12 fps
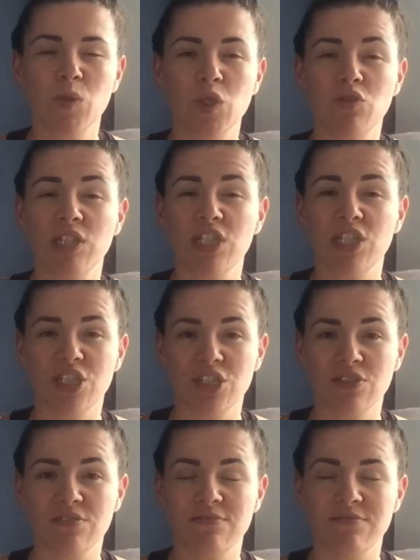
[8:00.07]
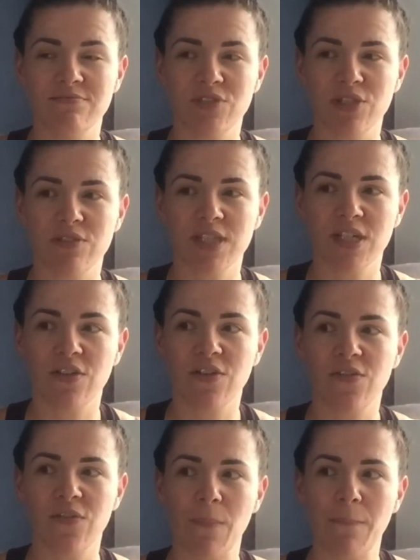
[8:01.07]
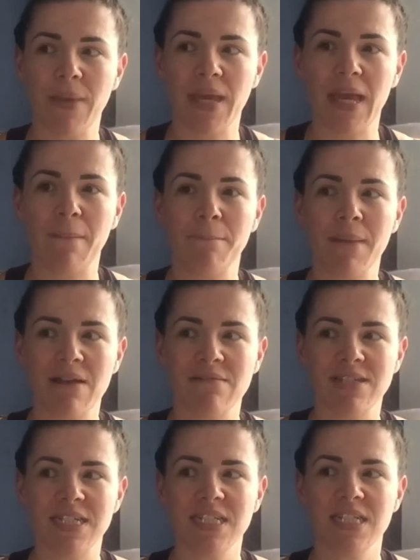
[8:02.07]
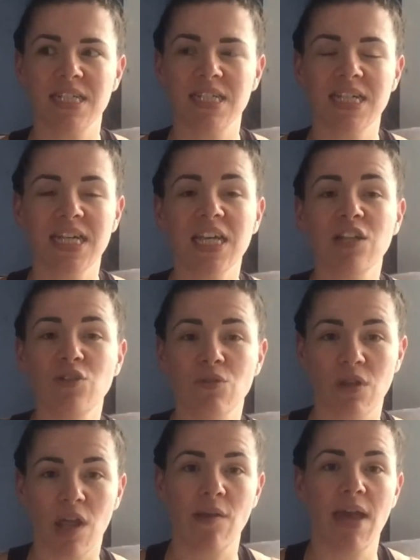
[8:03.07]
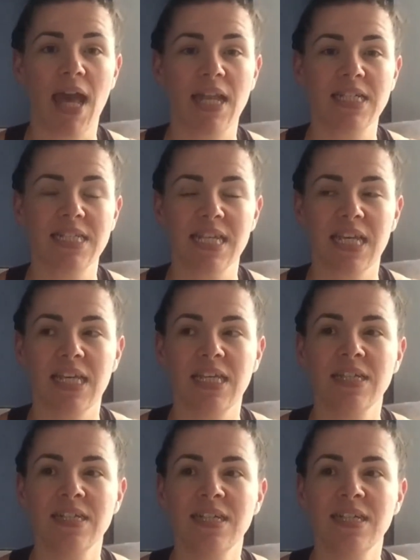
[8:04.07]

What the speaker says: traditional route of being married in your locality,